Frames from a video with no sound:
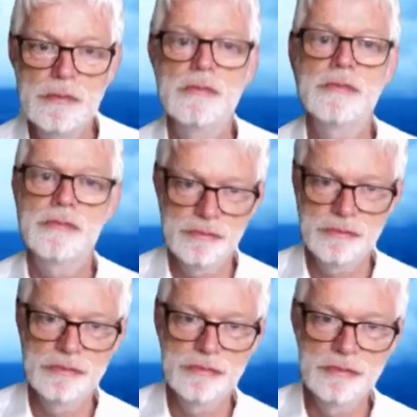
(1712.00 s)

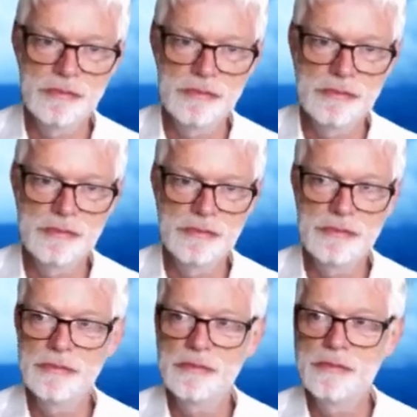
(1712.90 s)

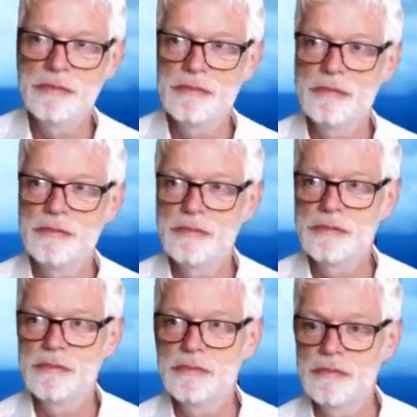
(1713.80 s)

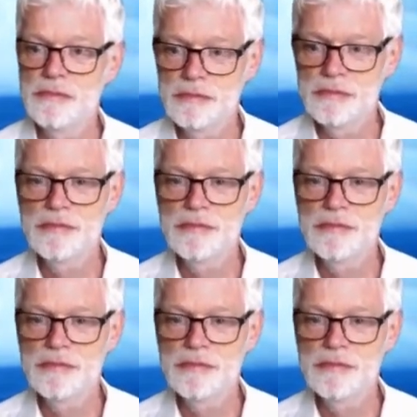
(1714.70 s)
The person shown says nothing.